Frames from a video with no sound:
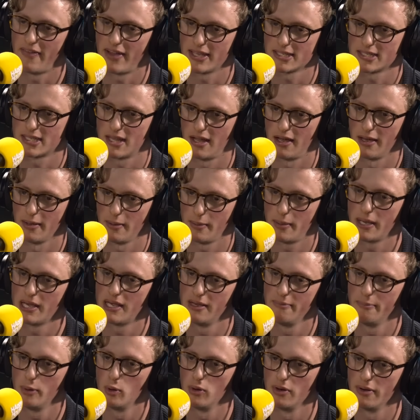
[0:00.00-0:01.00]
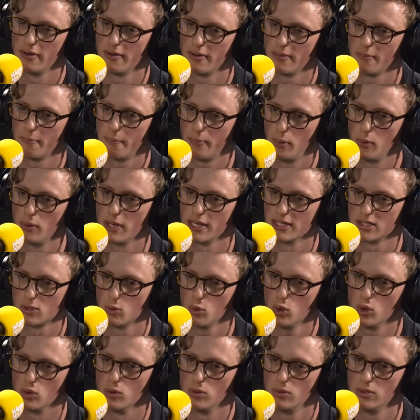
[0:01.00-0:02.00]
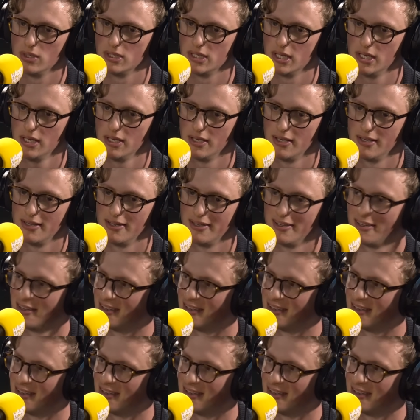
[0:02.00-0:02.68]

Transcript: that's like kicking a ball against a wall, isn't it?